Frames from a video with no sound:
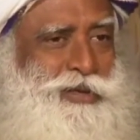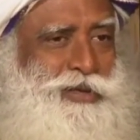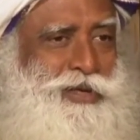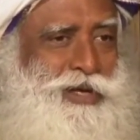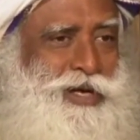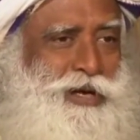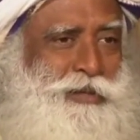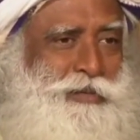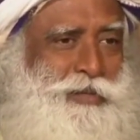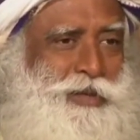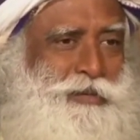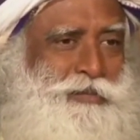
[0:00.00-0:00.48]

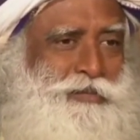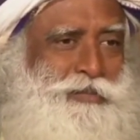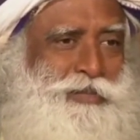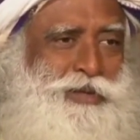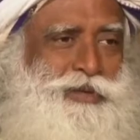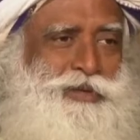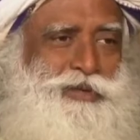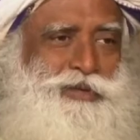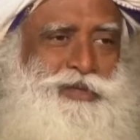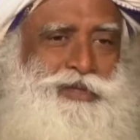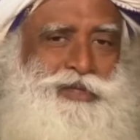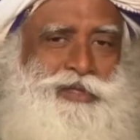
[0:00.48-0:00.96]

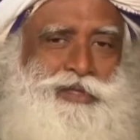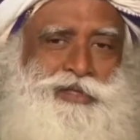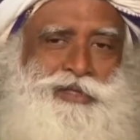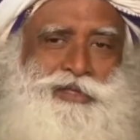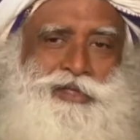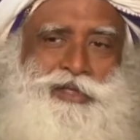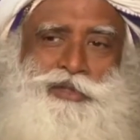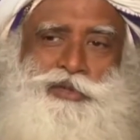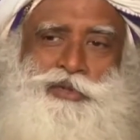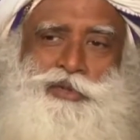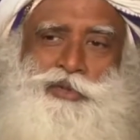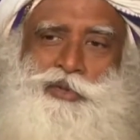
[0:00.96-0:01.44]
commitment to
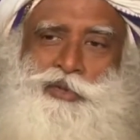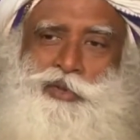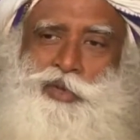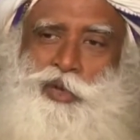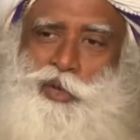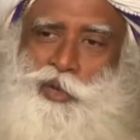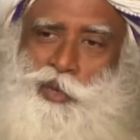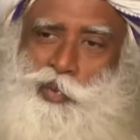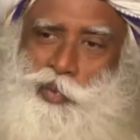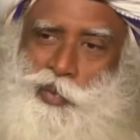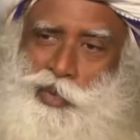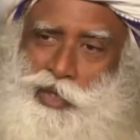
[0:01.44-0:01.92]
success should
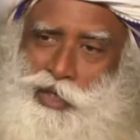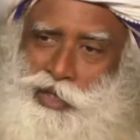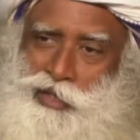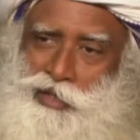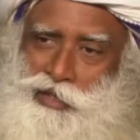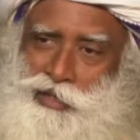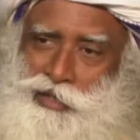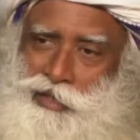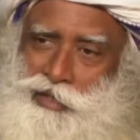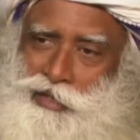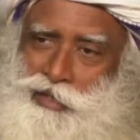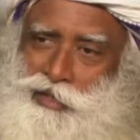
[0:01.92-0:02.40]
not
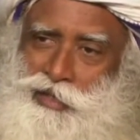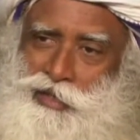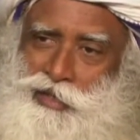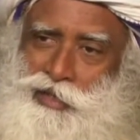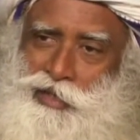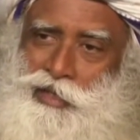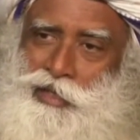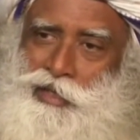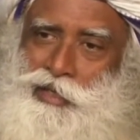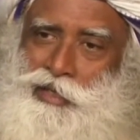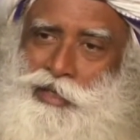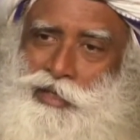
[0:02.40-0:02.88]
weaken.
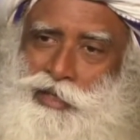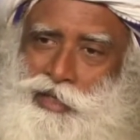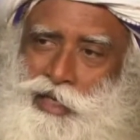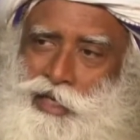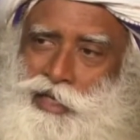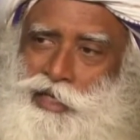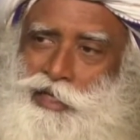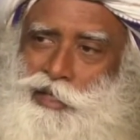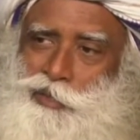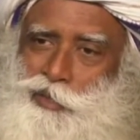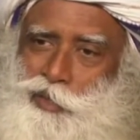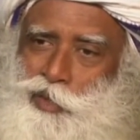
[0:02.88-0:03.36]

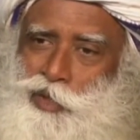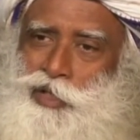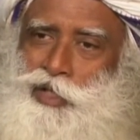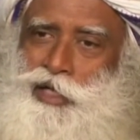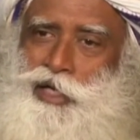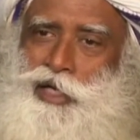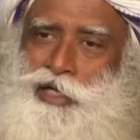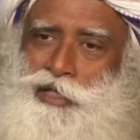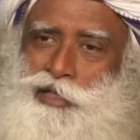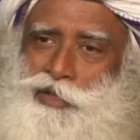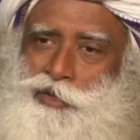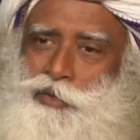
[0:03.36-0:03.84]
That is what
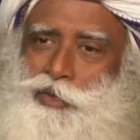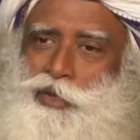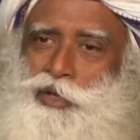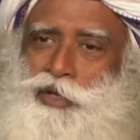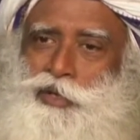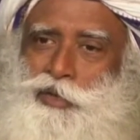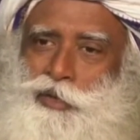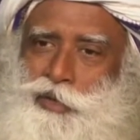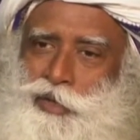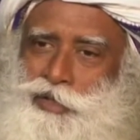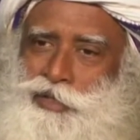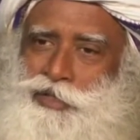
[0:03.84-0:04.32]
gets you
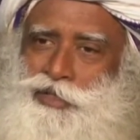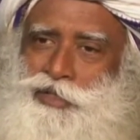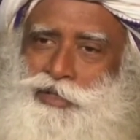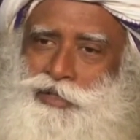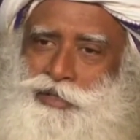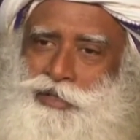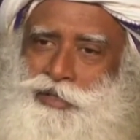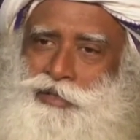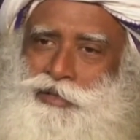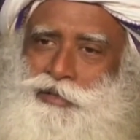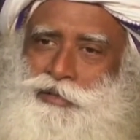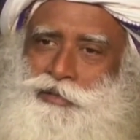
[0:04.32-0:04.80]

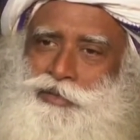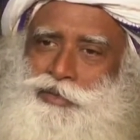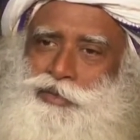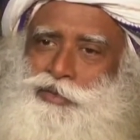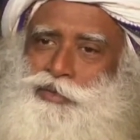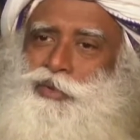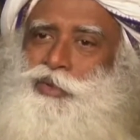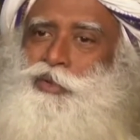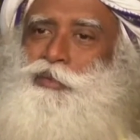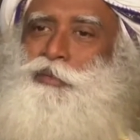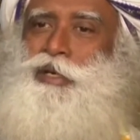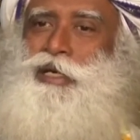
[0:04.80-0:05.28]
across
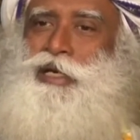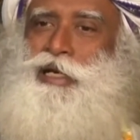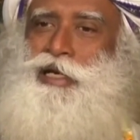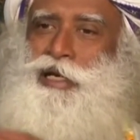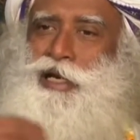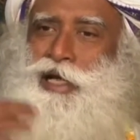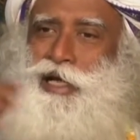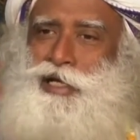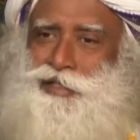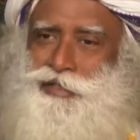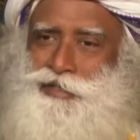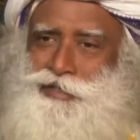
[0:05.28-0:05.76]
so many
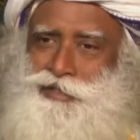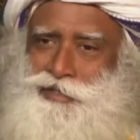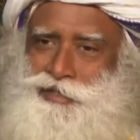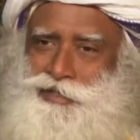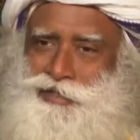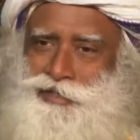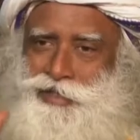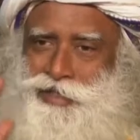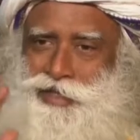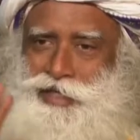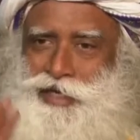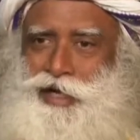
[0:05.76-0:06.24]
lines
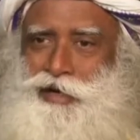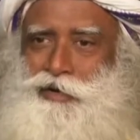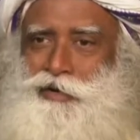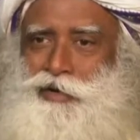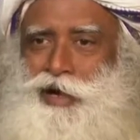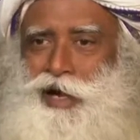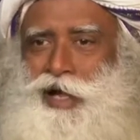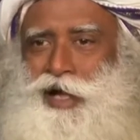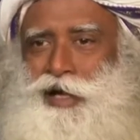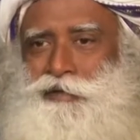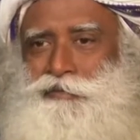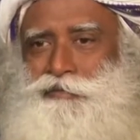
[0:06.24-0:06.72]
in our
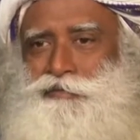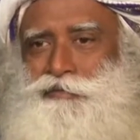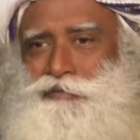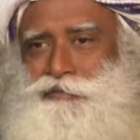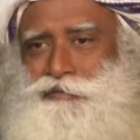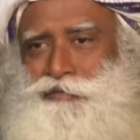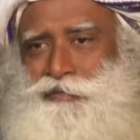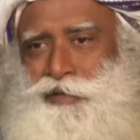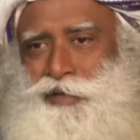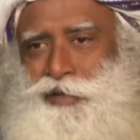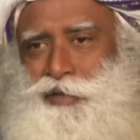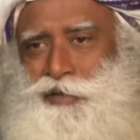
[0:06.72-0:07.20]
life,
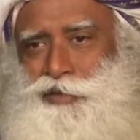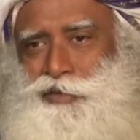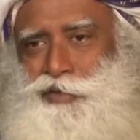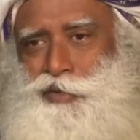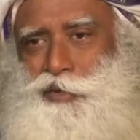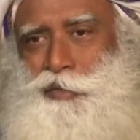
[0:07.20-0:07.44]
so